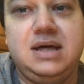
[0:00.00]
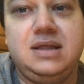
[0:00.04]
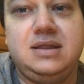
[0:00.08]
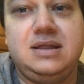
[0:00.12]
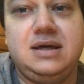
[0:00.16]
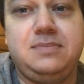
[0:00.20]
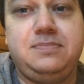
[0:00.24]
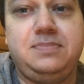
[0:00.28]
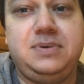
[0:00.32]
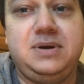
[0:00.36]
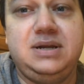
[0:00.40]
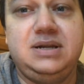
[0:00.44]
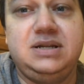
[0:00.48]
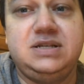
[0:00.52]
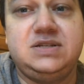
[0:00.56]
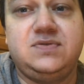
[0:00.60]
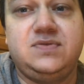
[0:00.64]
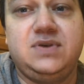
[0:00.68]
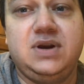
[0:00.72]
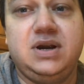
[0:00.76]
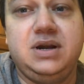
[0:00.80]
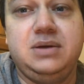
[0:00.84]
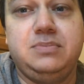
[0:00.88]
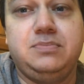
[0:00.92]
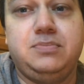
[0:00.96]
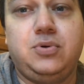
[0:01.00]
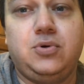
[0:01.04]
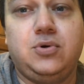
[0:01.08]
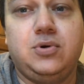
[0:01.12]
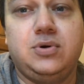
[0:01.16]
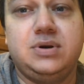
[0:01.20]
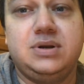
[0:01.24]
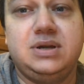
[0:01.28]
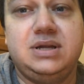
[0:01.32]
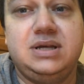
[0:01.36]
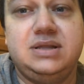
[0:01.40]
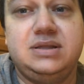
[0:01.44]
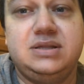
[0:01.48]
That pin is very
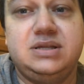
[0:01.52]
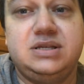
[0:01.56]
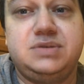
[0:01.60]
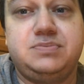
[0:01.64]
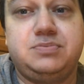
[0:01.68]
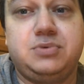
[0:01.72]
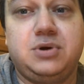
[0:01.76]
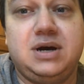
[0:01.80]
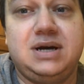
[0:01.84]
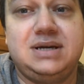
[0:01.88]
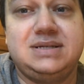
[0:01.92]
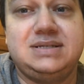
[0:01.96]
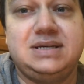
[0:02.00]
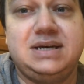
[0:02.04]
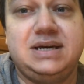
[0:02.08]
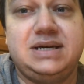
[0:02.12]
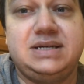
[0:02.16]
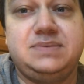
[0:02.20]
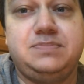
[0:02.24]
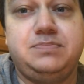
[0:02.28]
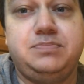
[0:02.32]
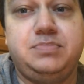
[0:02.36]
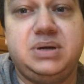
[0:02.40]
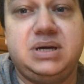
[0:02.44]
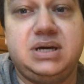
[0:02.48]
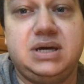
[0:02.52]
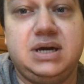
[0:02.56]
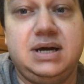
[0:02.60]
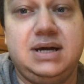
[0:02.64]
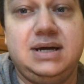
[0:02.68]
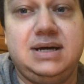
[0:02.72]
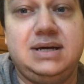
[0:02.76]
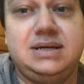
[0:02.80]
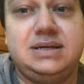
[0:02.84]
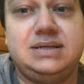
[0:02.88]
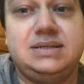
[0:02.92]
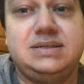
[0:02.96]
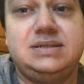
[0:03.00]
important in this process
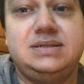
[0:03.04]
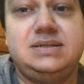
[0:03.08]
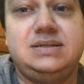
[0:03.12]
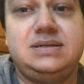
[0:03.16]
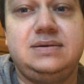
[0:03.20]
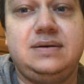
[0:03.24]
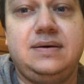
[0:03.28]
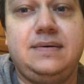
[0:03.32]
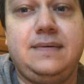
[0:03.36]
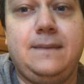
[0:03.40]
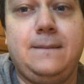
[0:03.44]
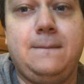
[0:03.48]
because